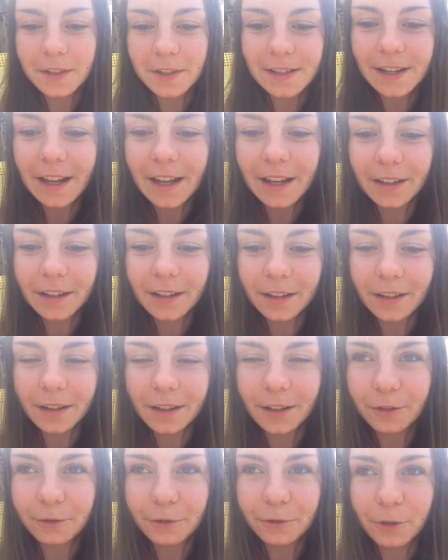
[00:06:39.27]
It's like
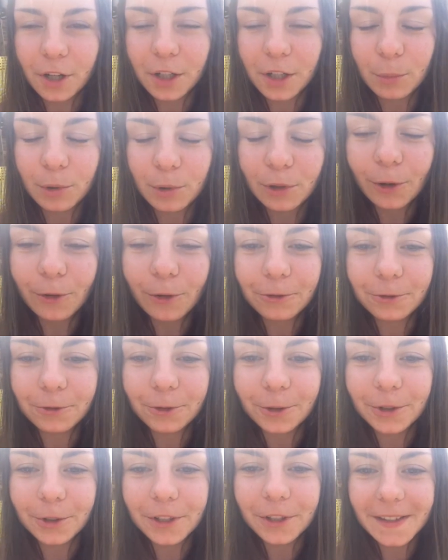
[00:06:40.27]
40 below
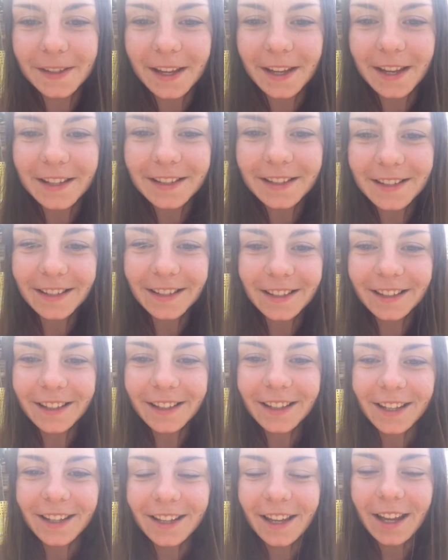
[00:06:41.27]
fruity says,
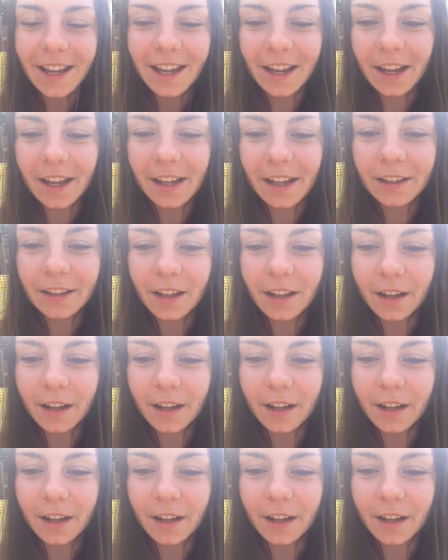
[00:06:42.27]
and